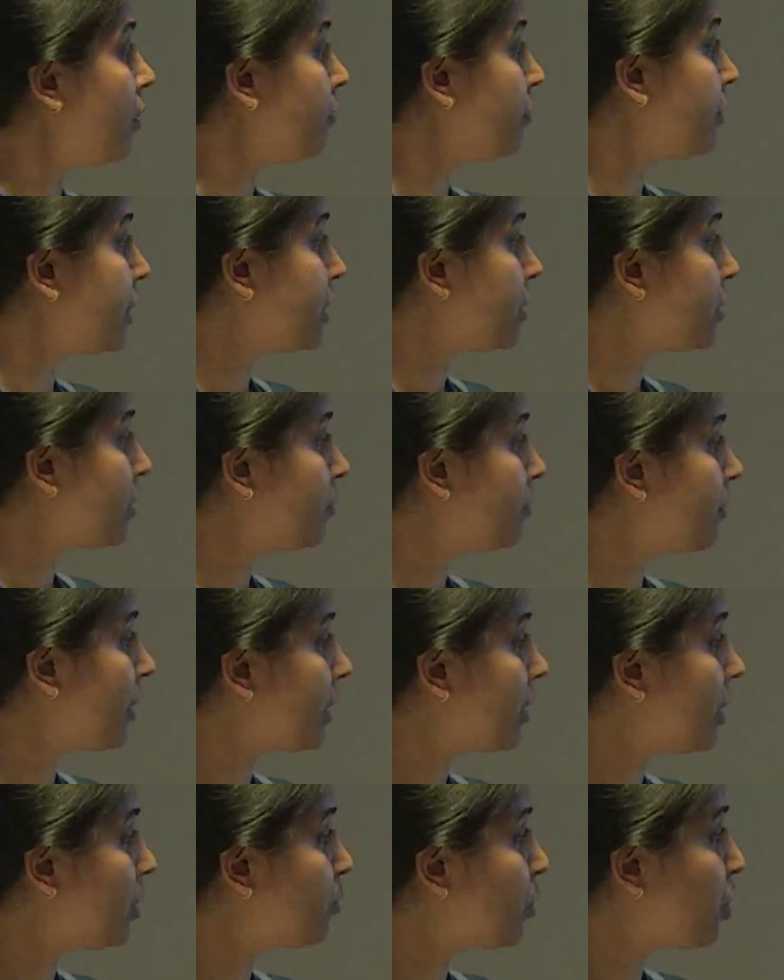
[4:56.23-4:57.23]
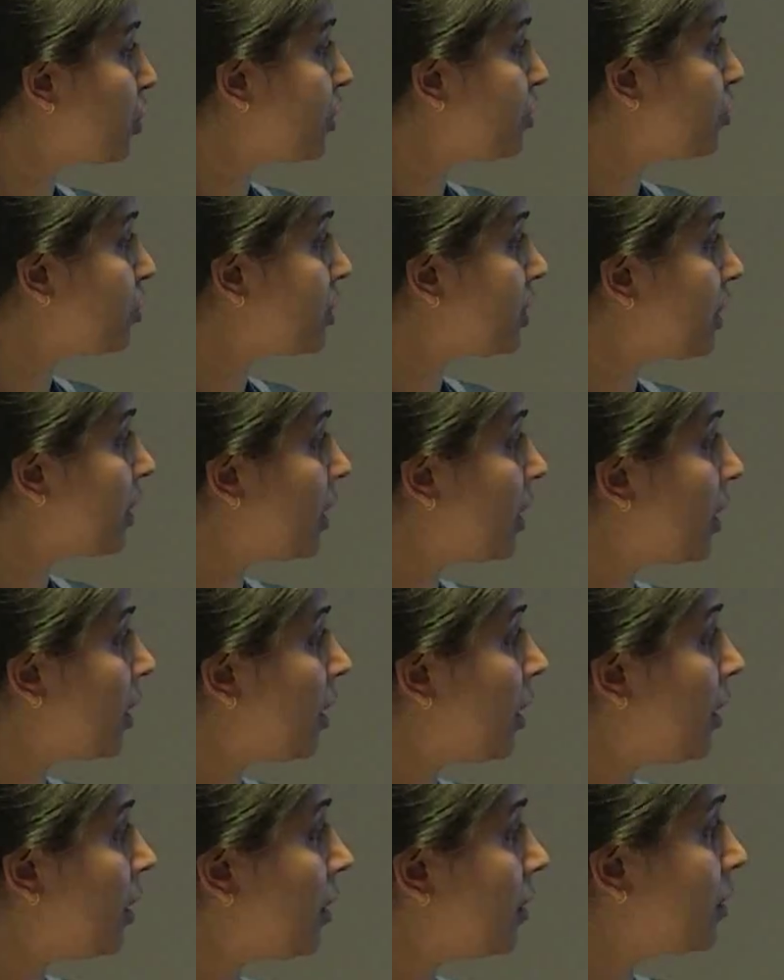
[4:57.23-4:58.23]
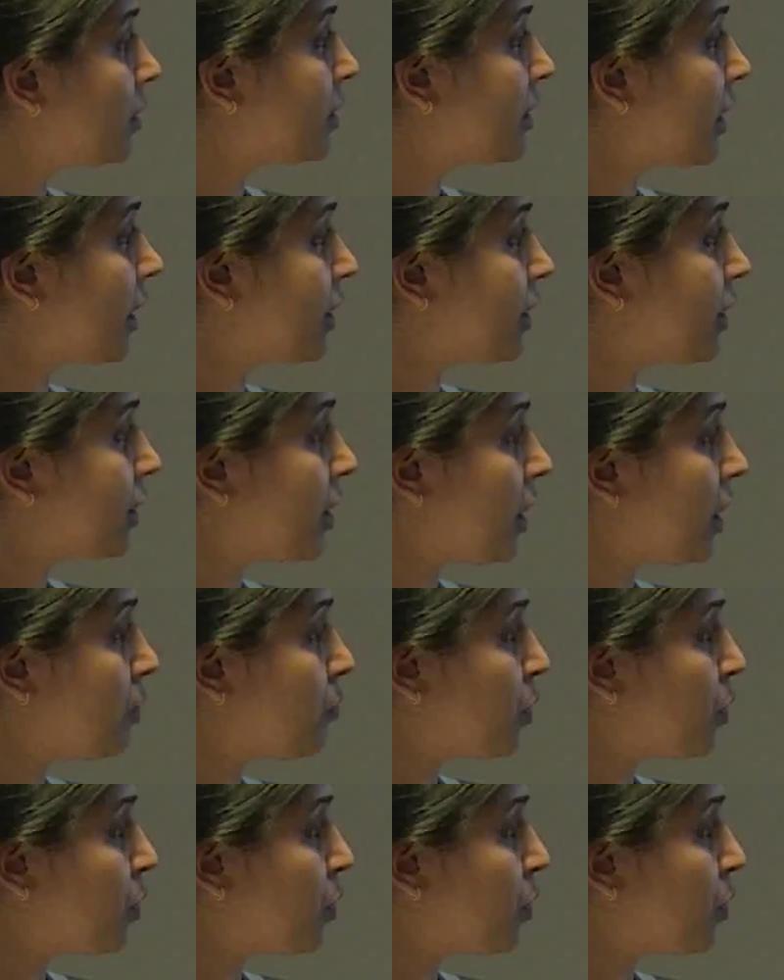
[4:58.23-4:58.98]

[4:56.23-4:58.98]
which further produce the structural